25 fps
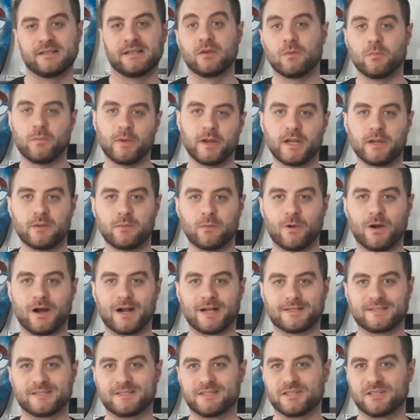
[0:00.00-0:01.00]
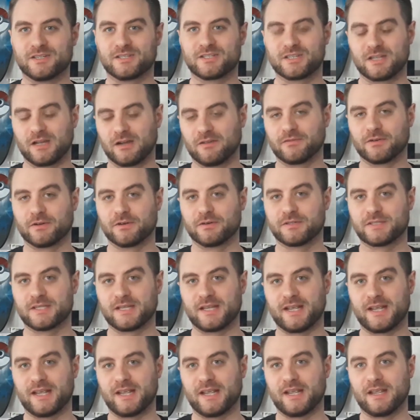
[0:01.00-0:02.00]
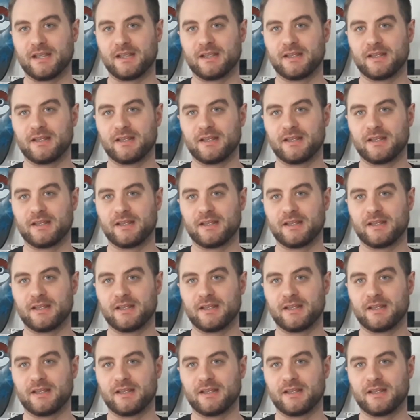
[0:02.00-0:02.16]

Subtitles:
Wade Watts discovers a